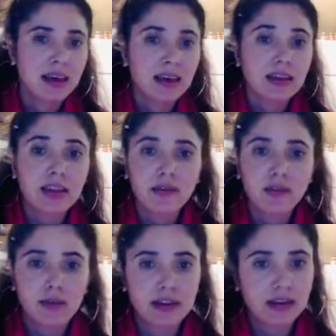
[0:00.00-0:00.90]
They will
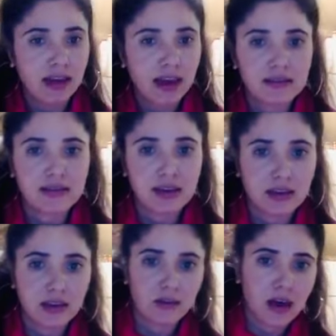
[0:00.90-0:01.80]
be the days that
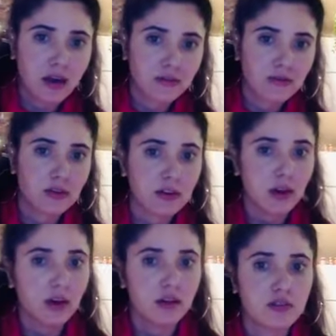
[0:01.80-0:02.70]
you have to
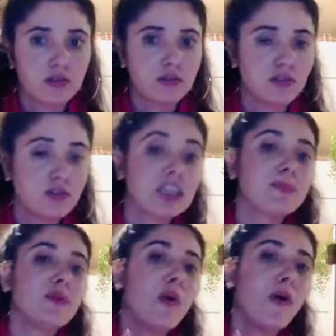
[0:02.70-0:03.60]
claw through to
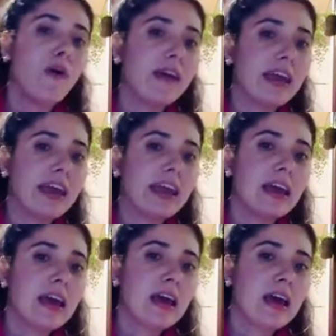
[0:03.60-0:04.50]
keep going.
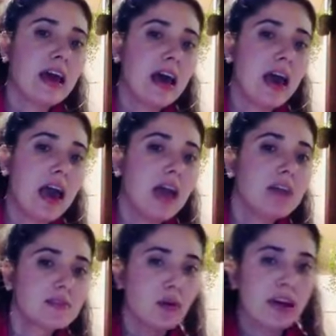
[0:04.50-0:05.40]

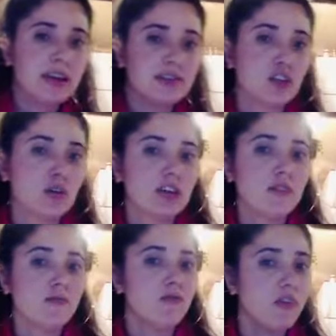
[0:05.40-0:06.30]
As long as you
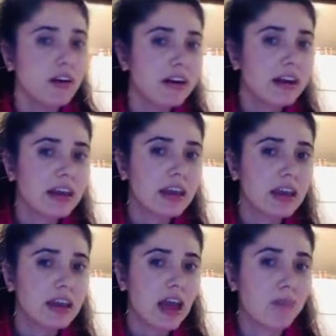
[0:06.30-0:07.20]
keep
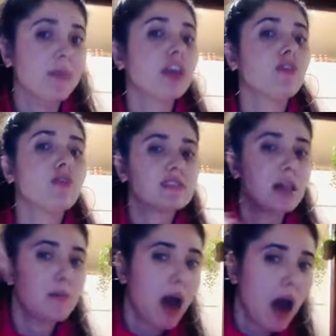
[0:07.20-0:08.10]
working and pick
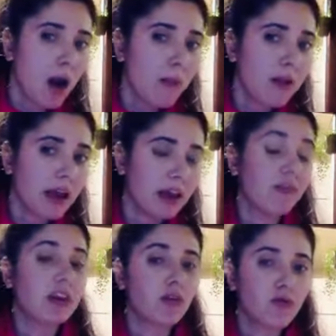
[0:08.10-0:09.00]
yourself up, and
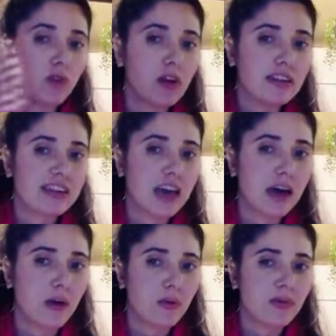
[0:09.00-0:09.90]
when you fall
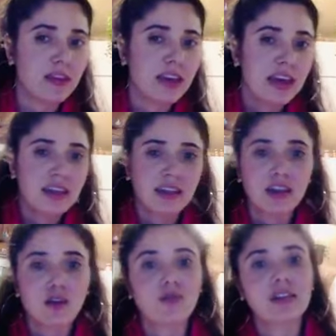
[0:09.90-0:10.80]
down, then
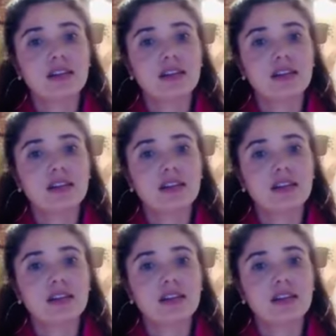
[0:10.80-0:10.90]
you will